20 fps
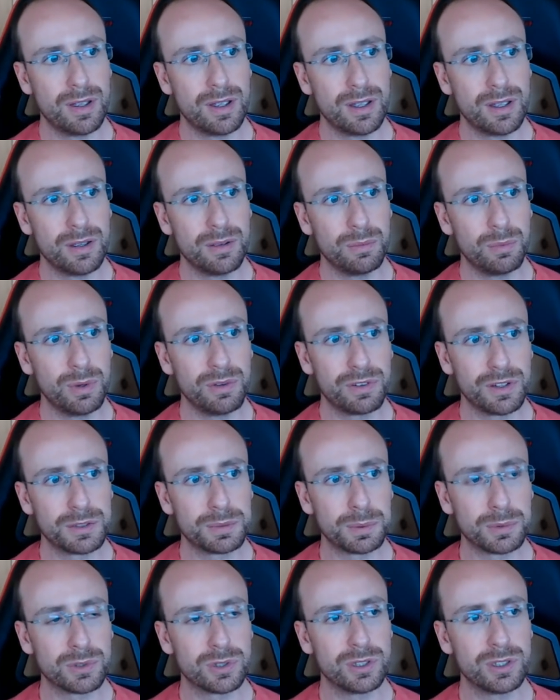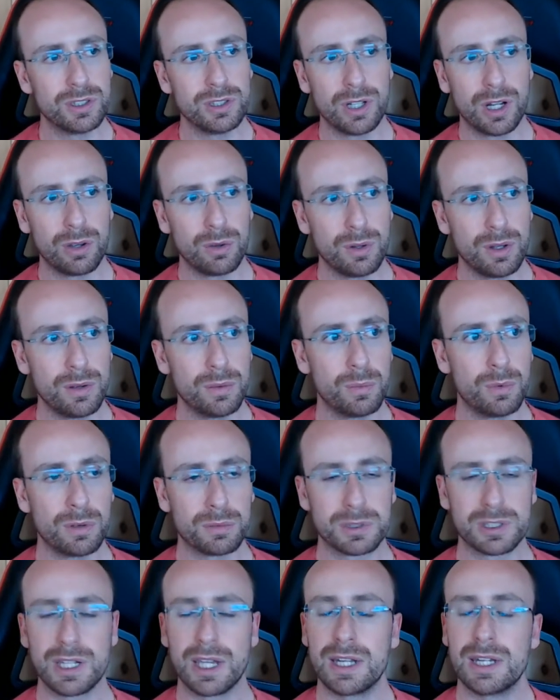with esports, what I'm
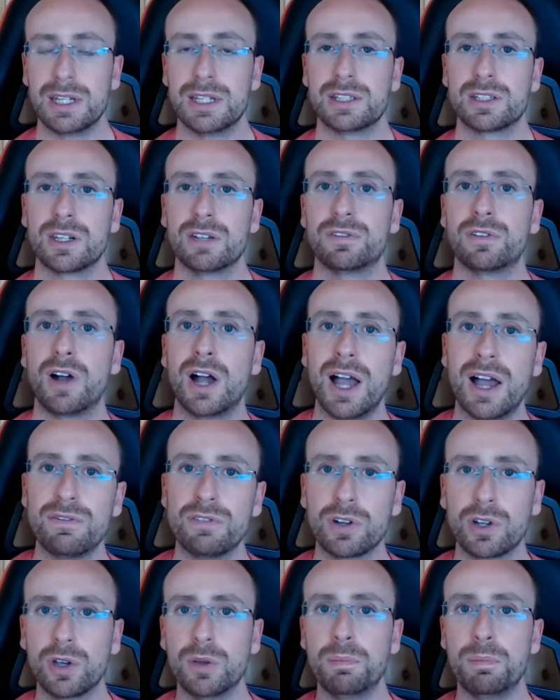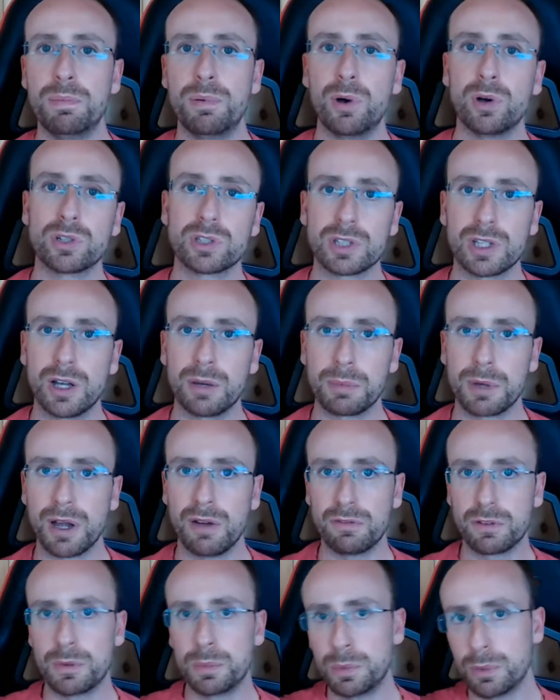saying is, if I have a good boss that I'm
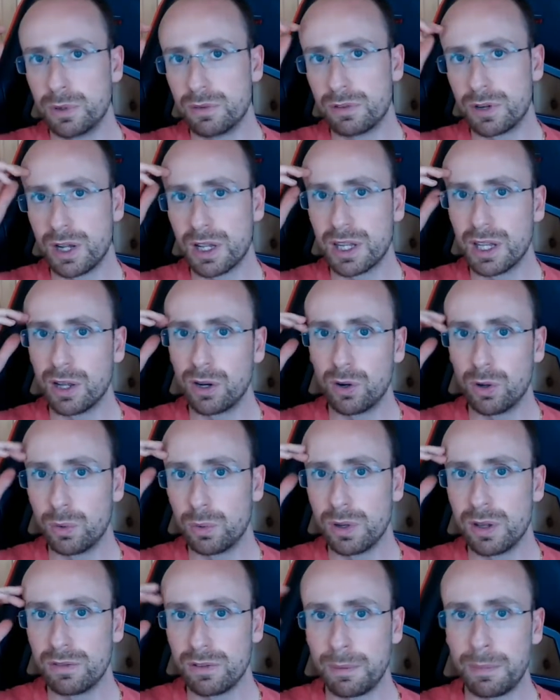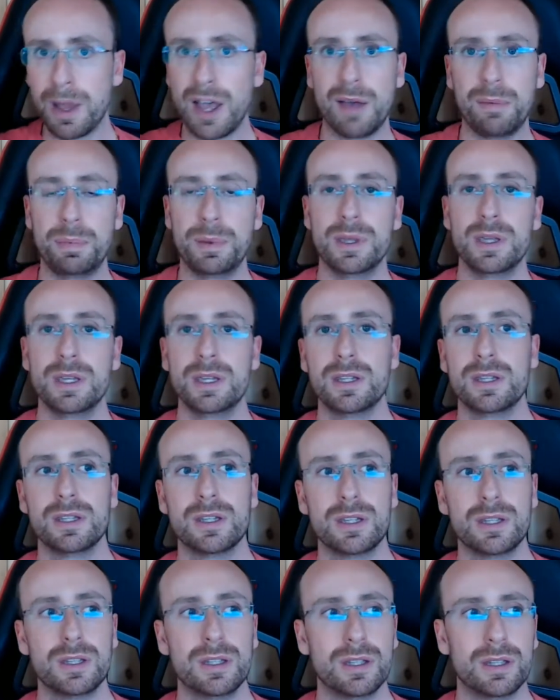comfortable with and I get along with, I'm happy.
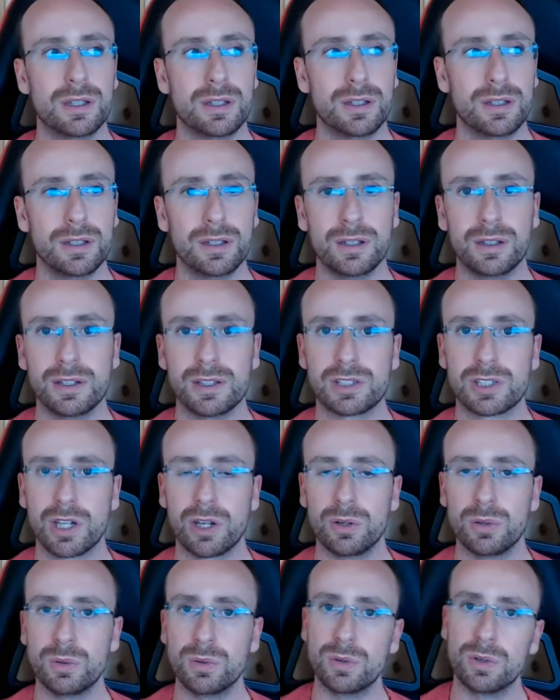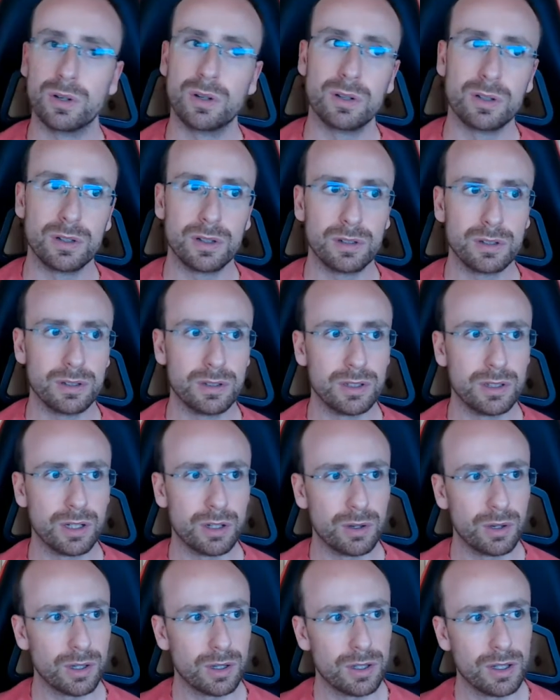So,
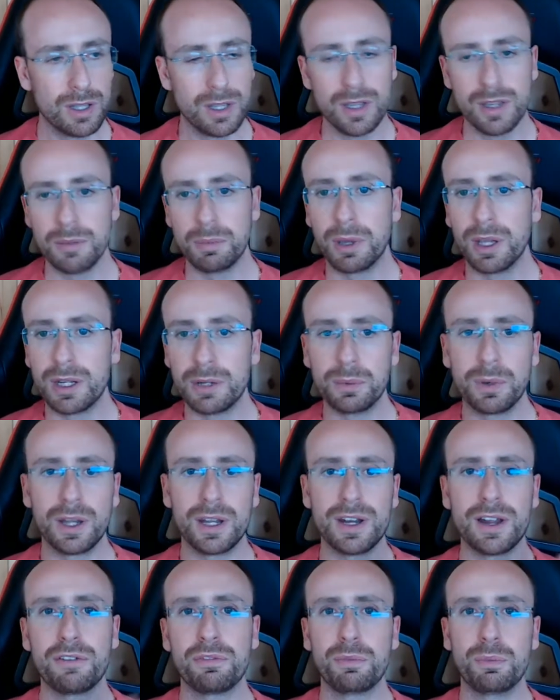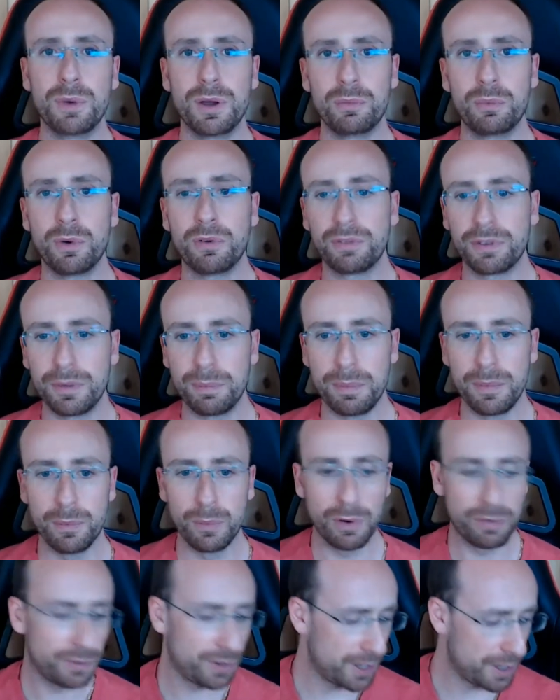but anyway, enough
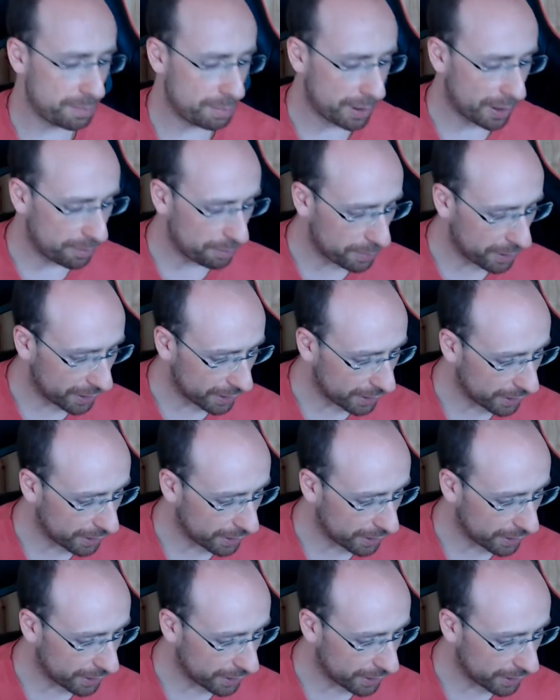waffling about me.